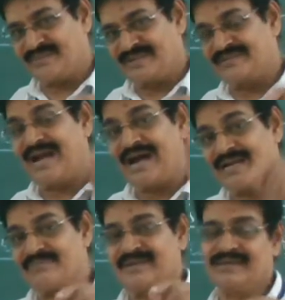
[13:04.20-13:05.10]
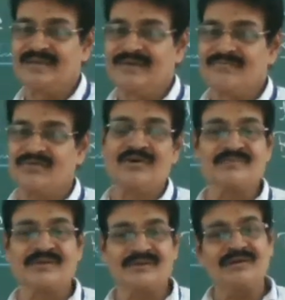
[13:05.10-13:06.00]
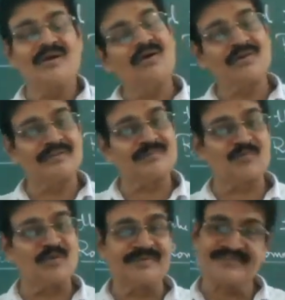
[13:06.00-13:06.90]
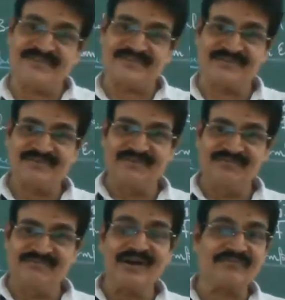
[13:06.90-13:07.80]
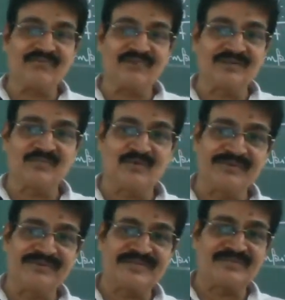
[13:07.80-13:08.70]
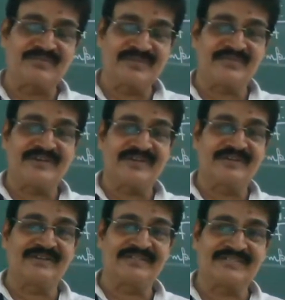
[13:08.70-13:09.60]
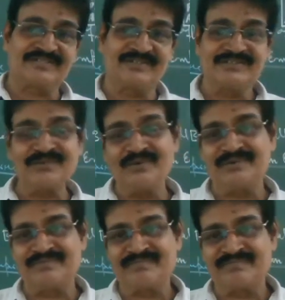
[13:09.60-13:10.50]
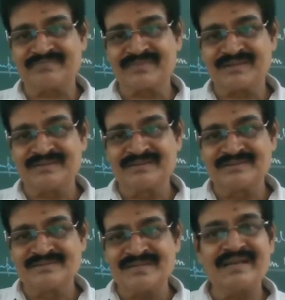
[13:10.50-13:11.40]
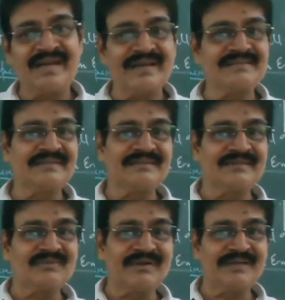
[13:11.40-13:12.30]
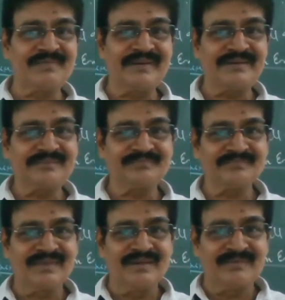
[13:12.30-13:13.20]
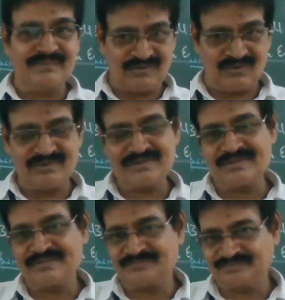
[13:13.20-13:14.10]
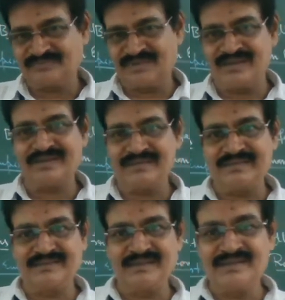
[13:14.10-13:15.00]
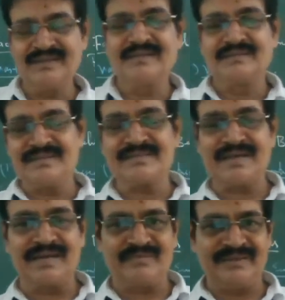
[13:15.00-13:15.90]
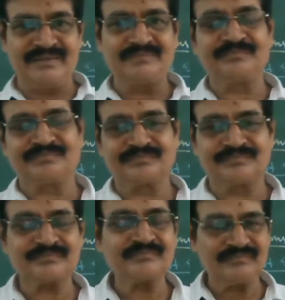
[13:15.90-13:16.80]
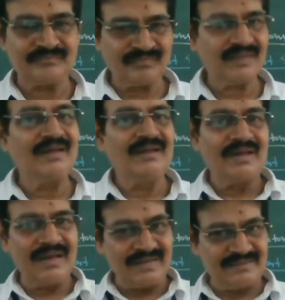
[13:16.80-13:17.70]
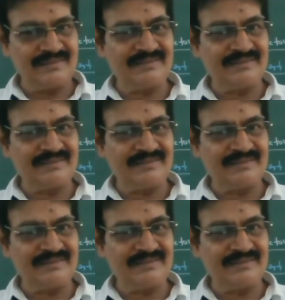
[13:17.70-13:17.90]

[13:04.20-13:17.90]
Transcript: the army from the other provinces, far-flung provinces which were under this control. And as a result, what happened? Because as a result, this army, army